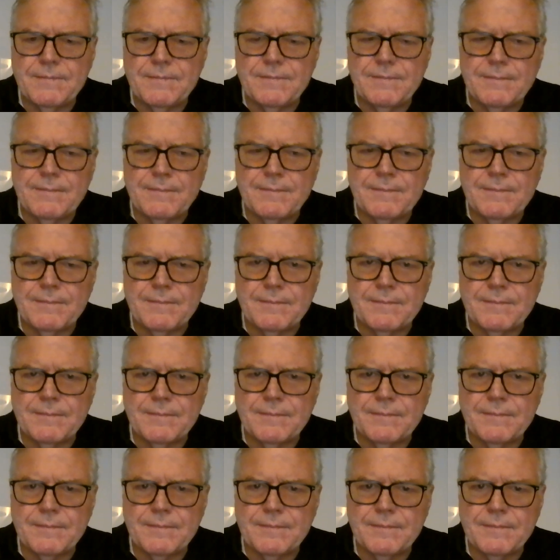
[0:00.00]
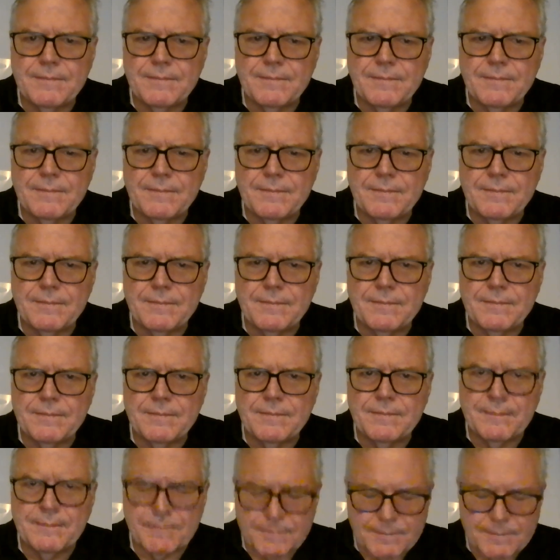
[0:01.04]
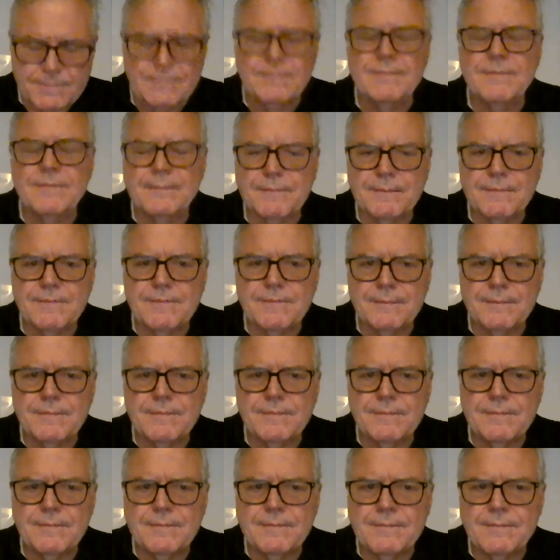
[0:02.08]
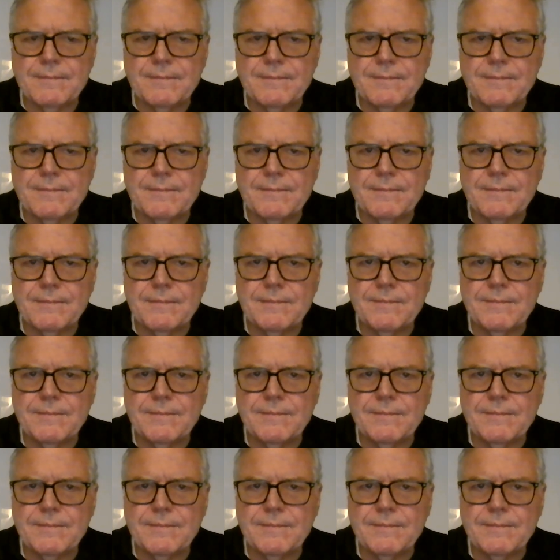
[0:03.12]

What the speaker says: (not speaking)